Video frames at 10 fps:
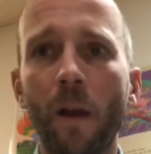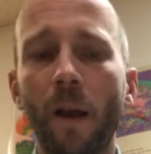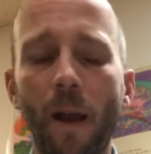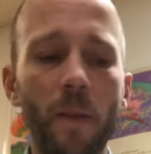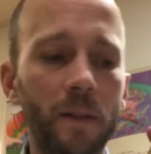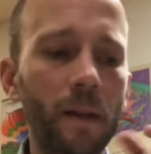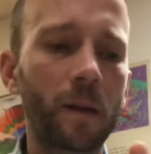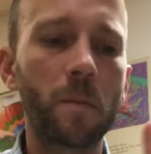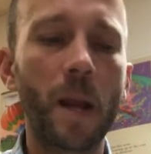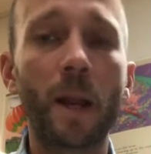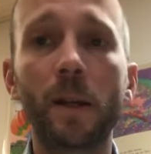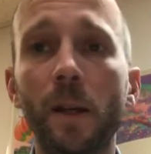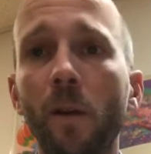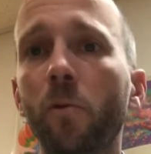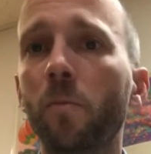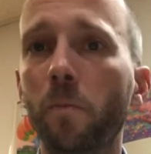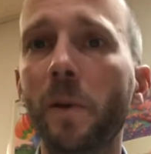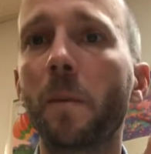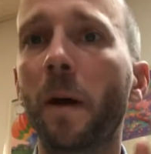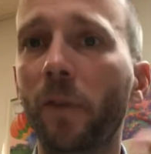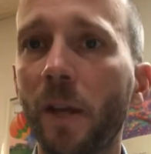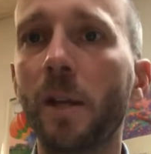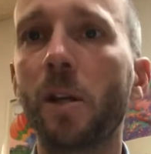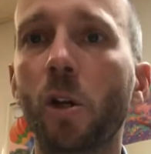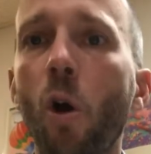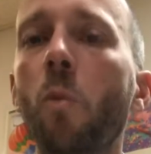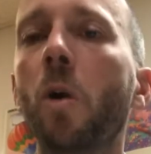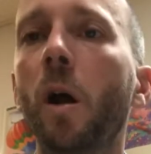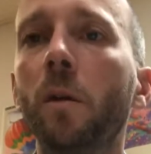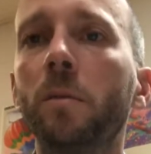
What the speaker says: And the second main idea would be about the Indian cobra.